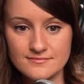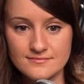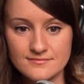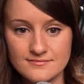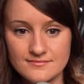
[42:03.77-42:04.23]

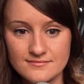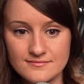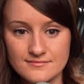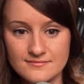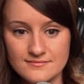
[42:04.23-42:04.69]

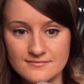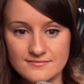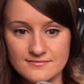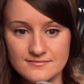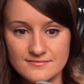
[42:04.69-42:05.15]

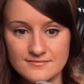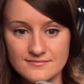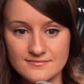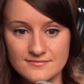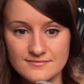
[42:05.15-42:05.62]

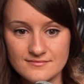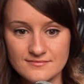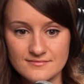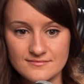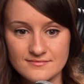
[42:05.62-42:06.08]

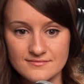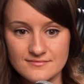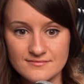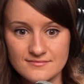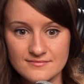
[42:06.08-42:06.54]

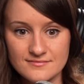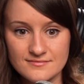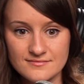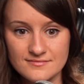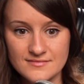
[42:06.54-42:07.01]

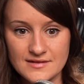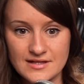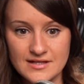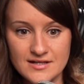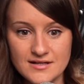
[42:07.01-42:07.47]
The person shown says nothing.